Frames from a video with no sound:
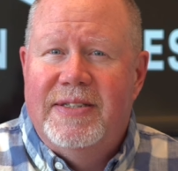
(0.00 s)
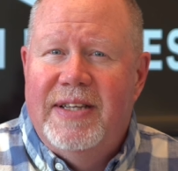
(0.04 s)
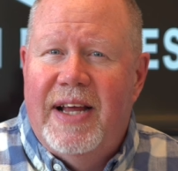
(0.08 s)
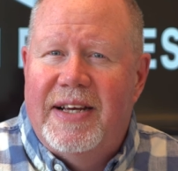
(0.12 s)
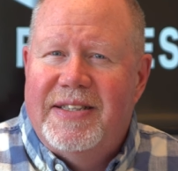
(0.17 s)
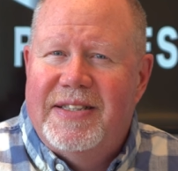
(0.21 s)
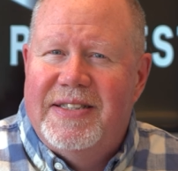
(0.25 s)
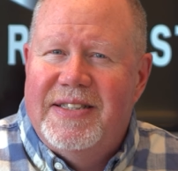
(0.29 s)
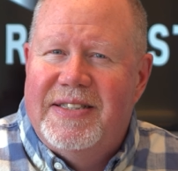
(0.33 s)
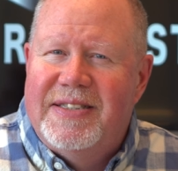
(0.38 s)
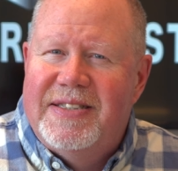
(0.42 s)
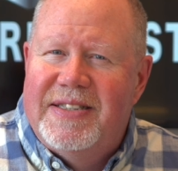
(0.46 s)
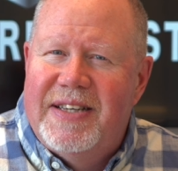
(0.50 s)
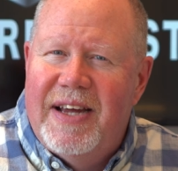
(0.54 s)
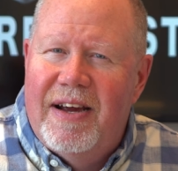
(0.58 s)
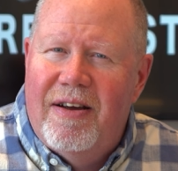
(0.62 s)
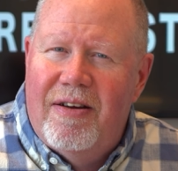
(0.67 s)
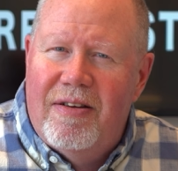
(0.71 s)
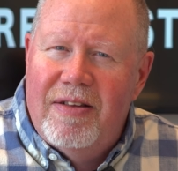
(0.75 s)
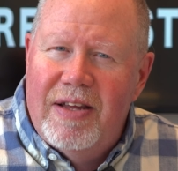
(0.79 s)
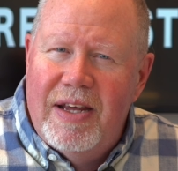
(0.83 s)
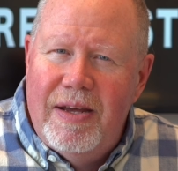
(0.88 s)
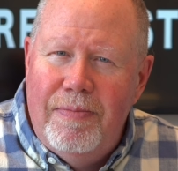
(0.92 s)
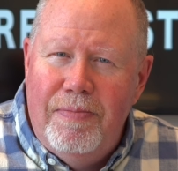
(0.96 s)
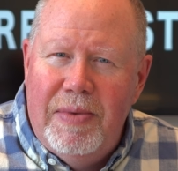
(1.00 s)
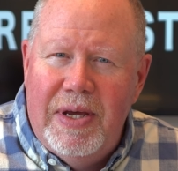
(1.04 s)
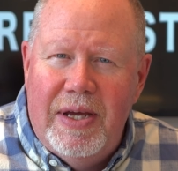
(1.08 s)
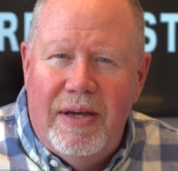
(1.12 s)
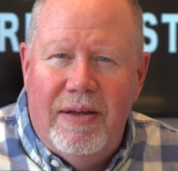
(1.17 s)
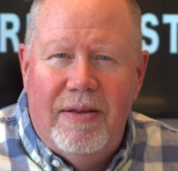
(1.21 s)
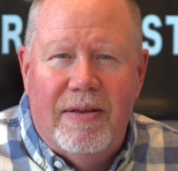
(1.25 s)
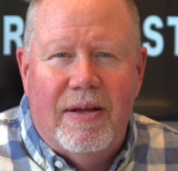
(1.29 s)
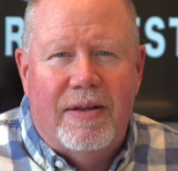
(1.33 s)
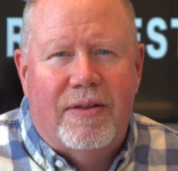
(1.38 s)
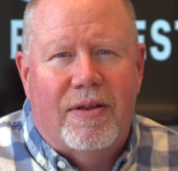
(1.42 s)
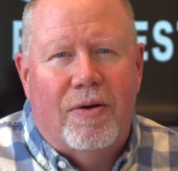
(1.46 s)
necessarily
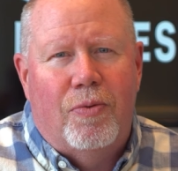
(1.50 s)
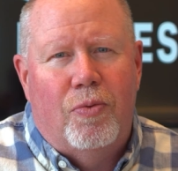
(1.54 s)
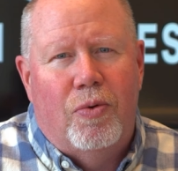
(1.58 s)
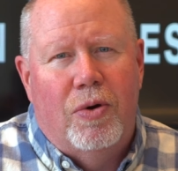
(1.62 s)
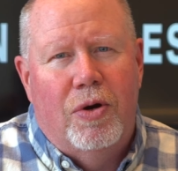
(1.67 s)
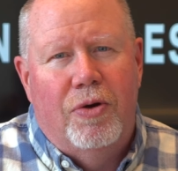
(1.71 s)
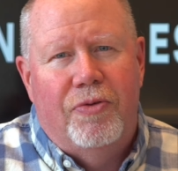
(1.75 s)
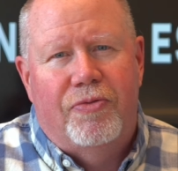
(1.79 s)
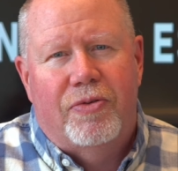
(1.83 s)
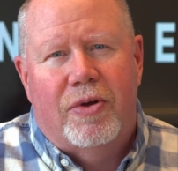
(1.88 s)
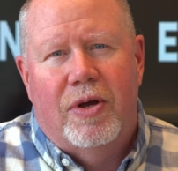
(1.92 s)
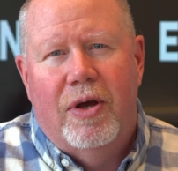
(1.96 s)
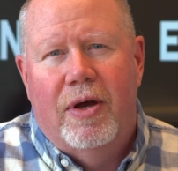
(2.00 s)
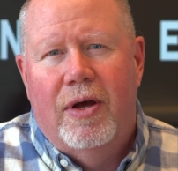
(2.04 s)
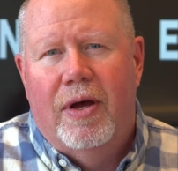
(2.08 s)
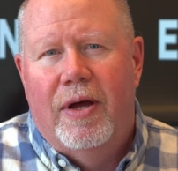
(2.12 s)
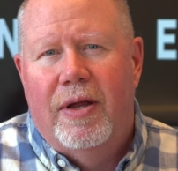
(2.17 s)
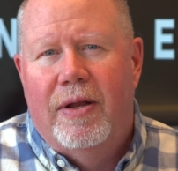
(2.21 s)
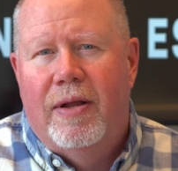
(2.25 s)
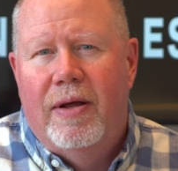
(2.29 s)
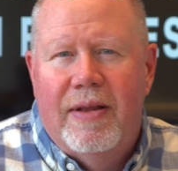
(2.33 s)
mean that the roof's good,